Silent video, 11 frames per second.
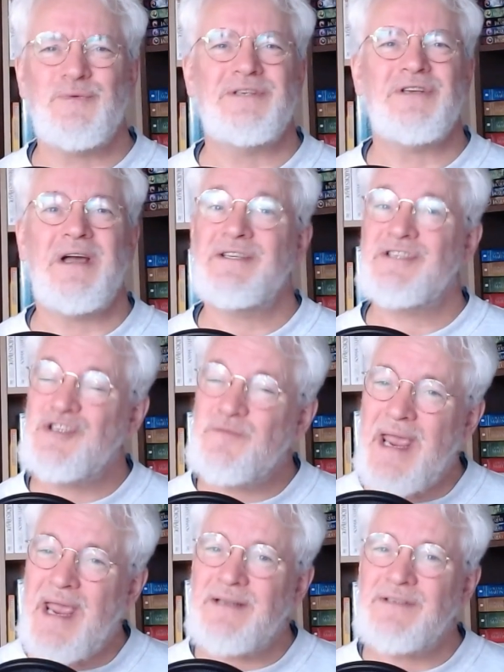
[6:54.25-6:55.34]
which I
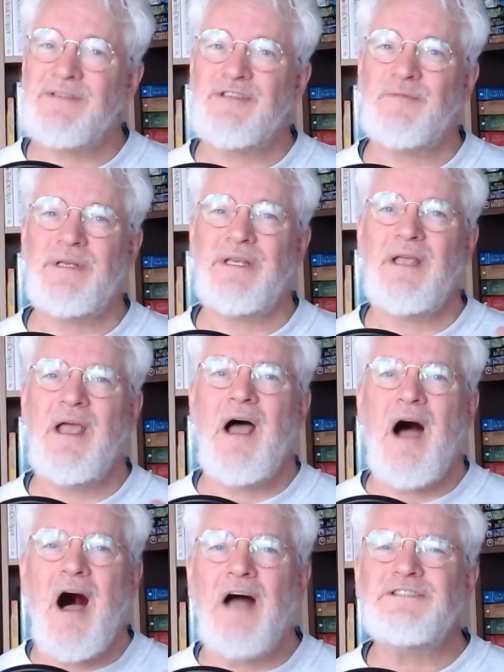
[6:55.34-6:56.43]
suspect to be
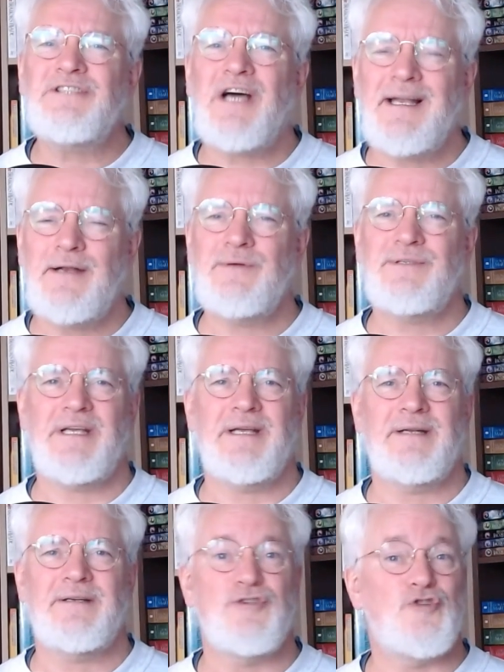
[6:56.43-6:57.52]

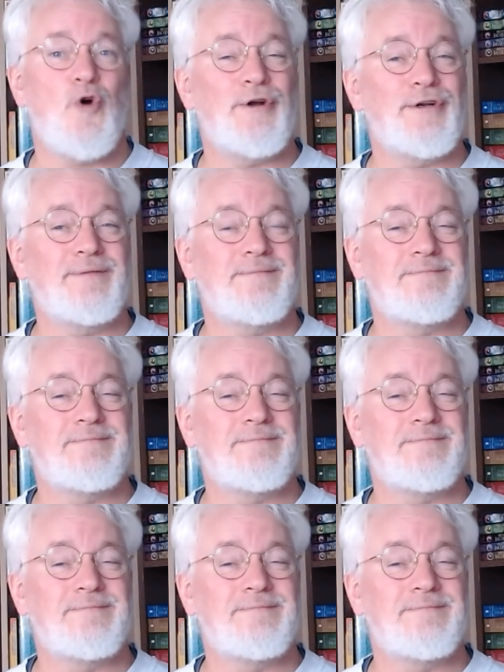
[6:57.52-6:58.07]
undiluted Jordan.